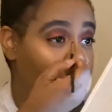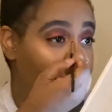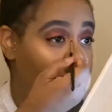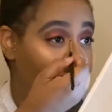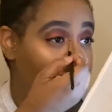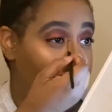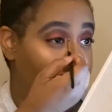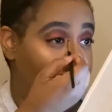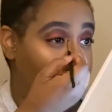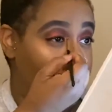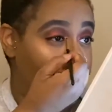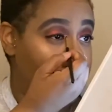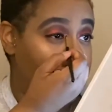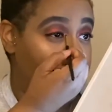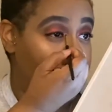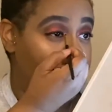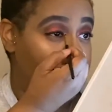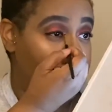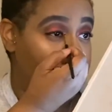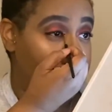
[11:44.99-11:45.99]
because it
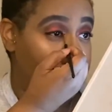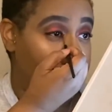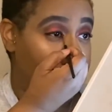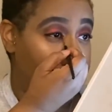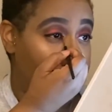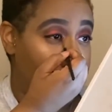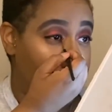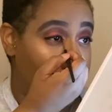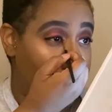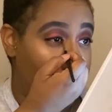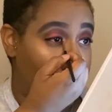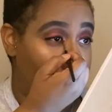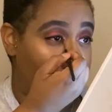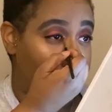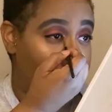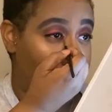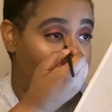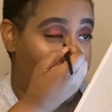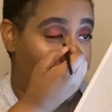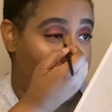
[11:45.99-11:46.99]
does set in
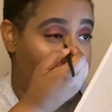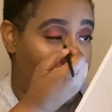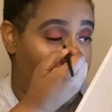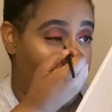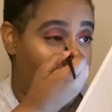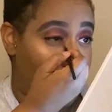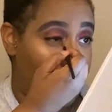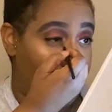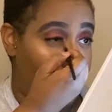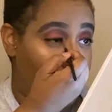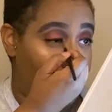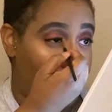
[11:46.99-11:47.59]
with my